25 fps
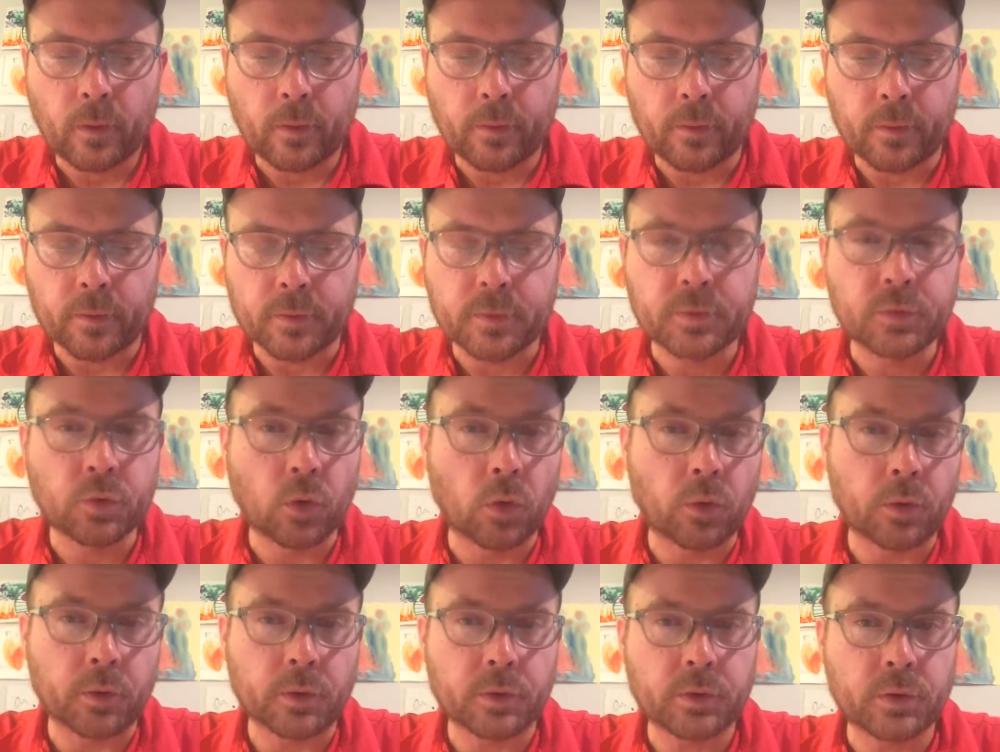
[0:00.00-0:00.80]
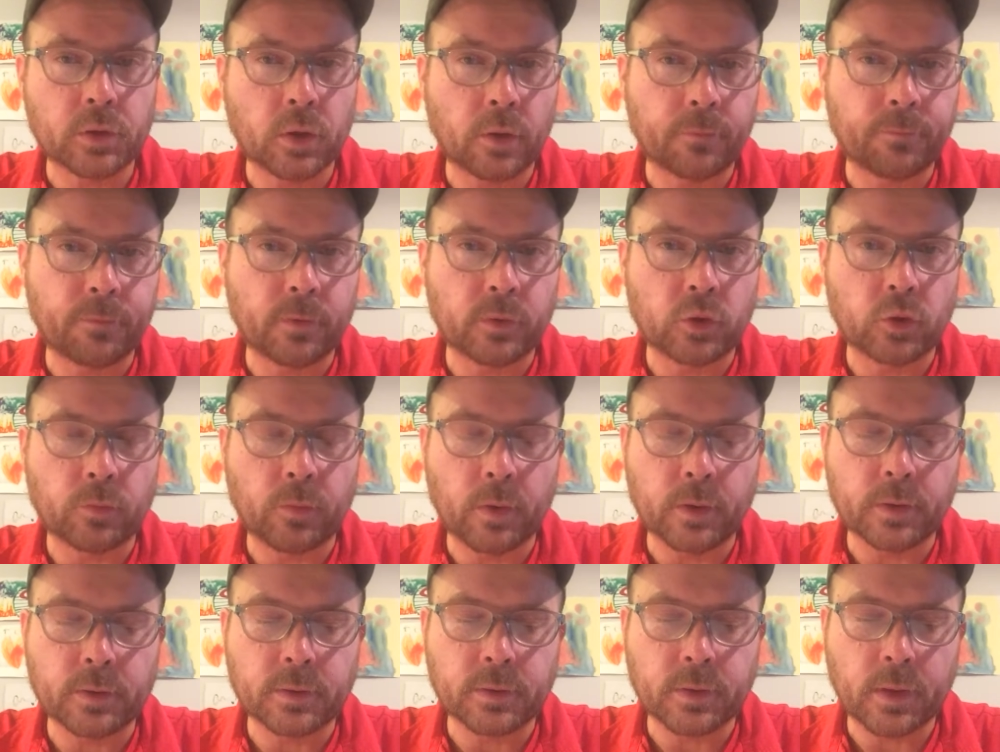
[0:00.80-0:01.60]
the source of it, you
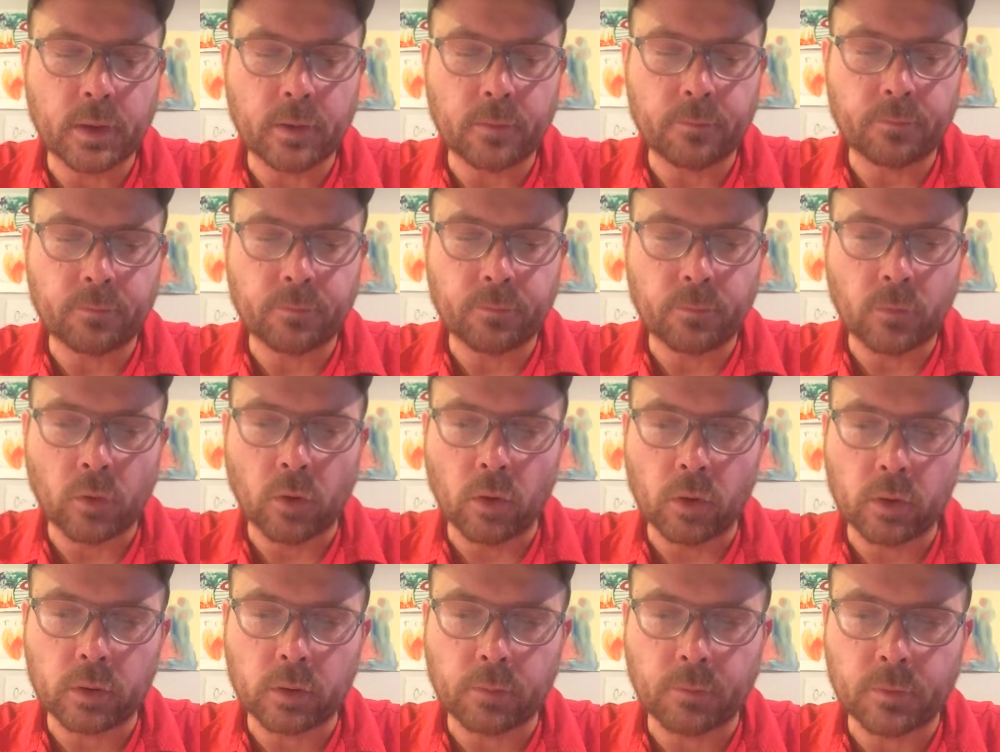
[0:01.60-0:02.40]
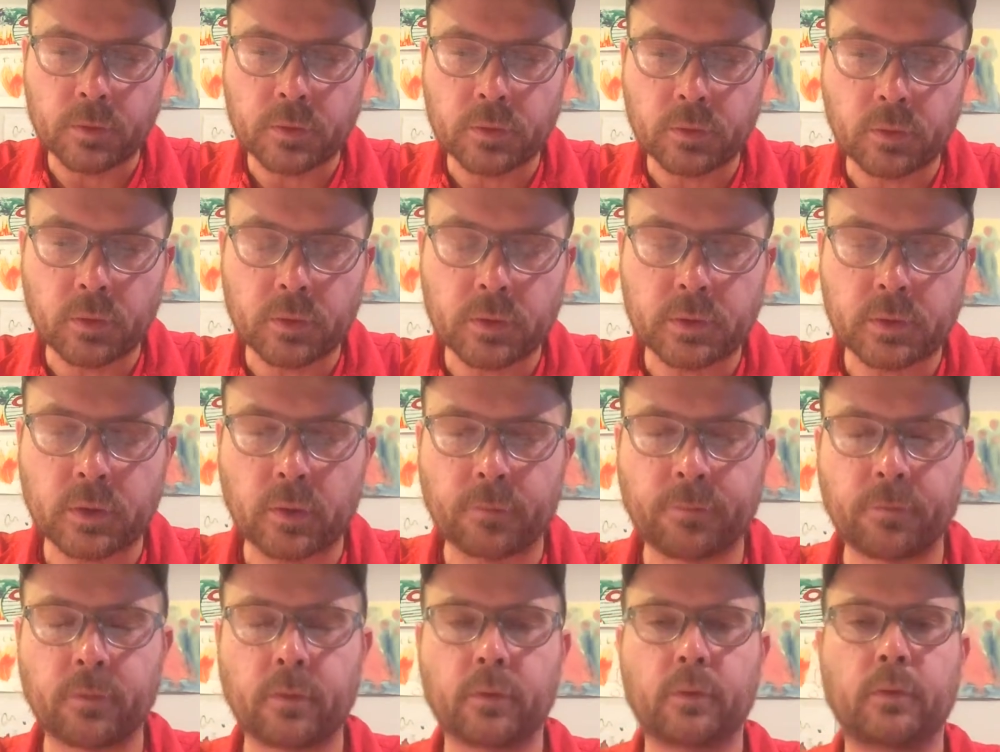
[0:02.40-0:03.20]
might say, the ultimate source
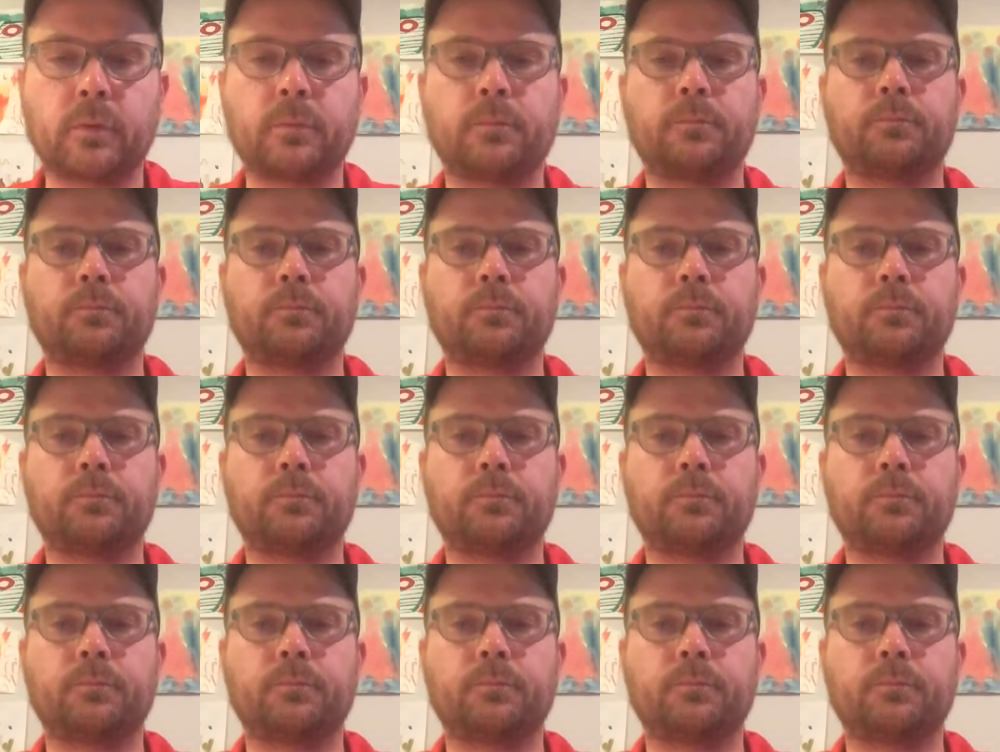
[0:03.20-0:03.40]
of it.